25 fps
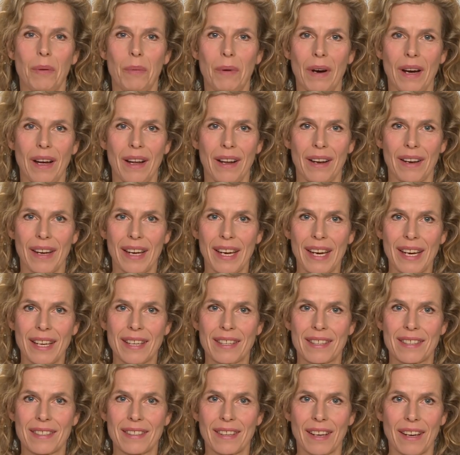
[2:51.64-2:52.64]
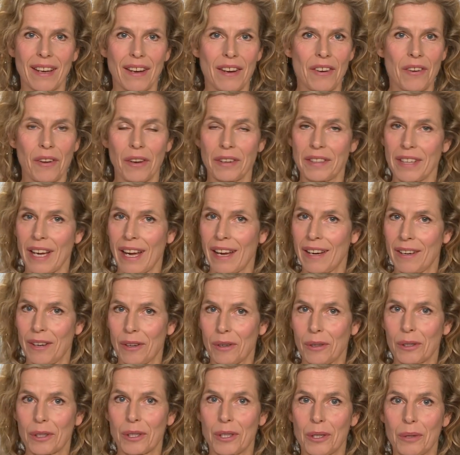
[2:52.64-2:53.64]
well, it's not
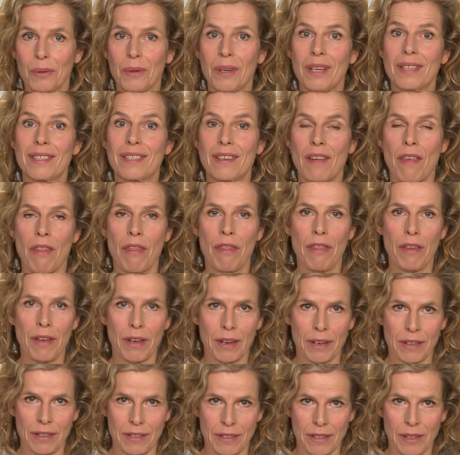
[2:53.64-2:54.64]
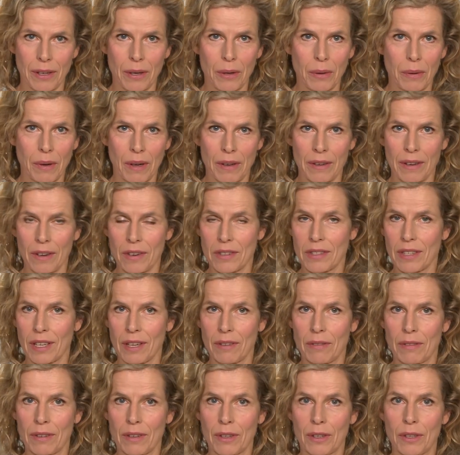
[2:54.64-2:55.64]
annual queue, it's the queue. And there's
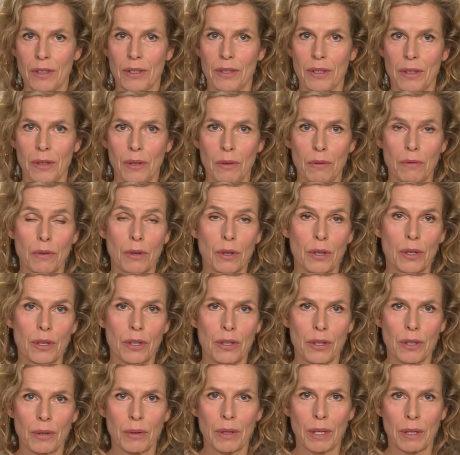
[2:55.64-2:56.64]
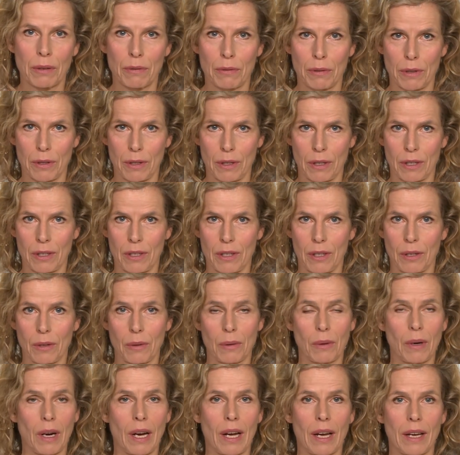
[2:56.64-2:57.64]
even a queue for queuing for the
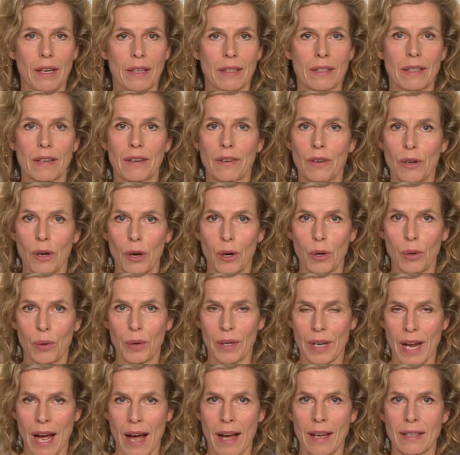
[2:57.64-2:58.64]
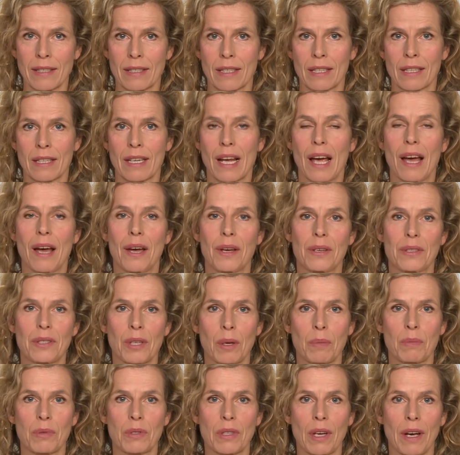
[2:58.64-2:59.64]
queue. And no, it hasn't
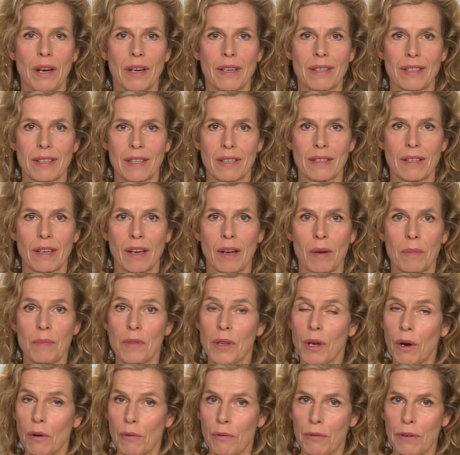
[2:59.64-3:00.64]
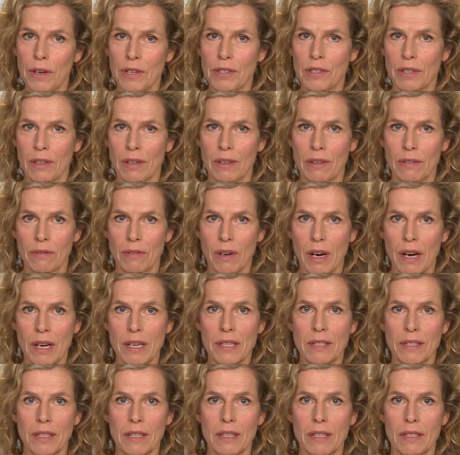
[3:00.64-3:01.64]
subsided. Um, the official
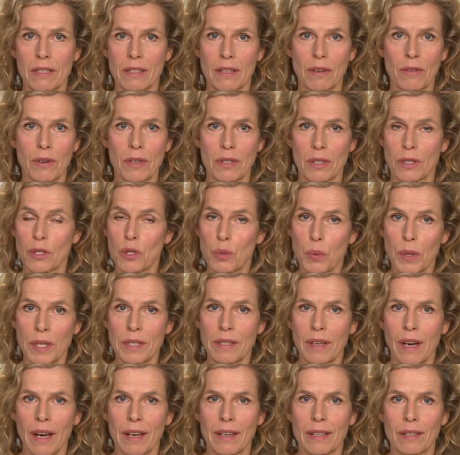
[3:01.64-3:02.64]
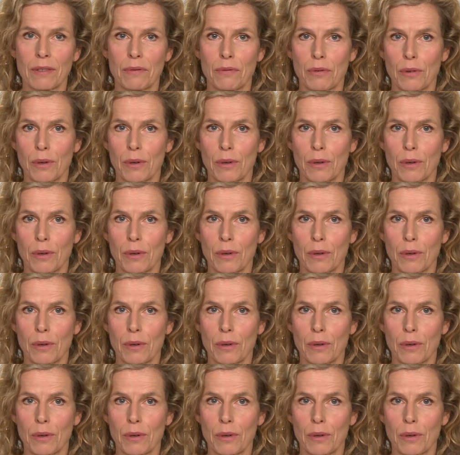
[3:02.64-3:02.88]
advice is there is a Twitter handle